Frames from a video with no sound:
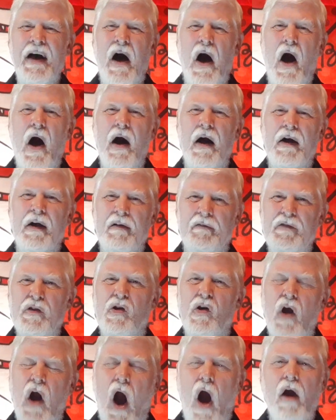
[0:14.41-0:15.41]
uh, if
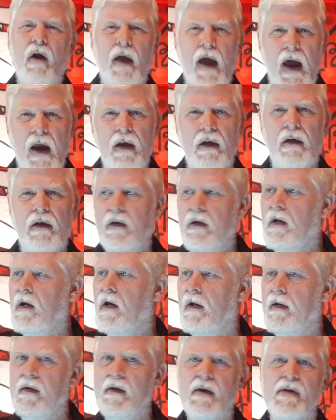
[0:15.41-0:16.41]
there are any
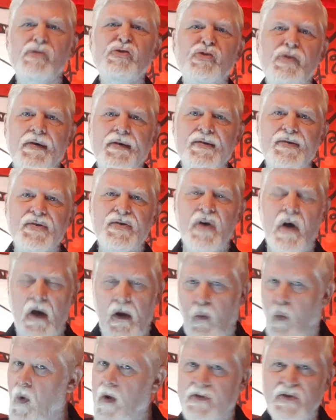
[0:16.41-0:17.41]
conditions
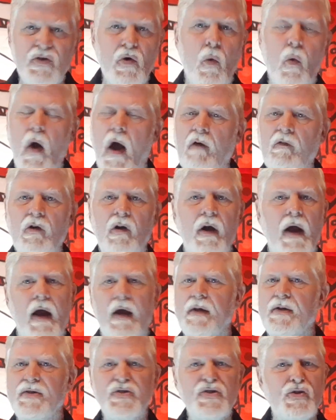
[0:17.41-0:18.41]
whatsoever,
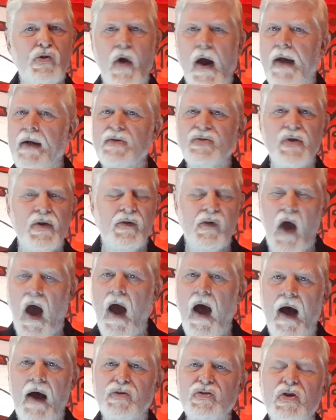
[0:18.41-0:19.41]
any strings
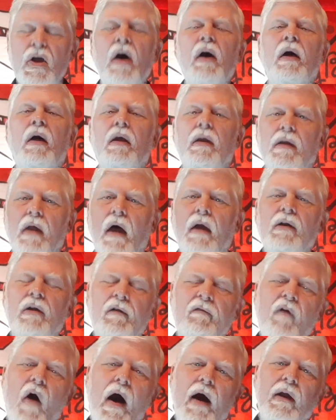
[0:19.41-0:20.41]
attached, then
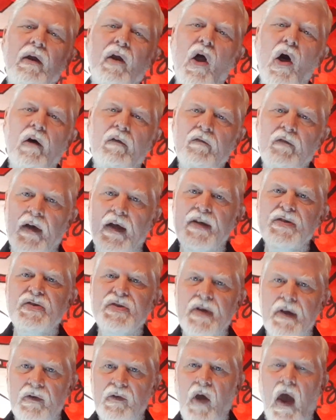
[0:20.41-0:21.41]
divine love
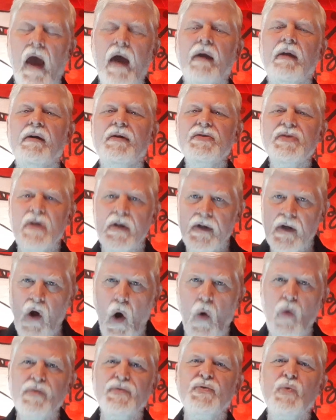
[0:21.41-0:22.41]
instantaneously
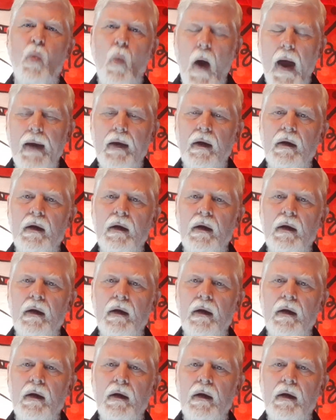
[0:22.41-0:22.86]
goes away.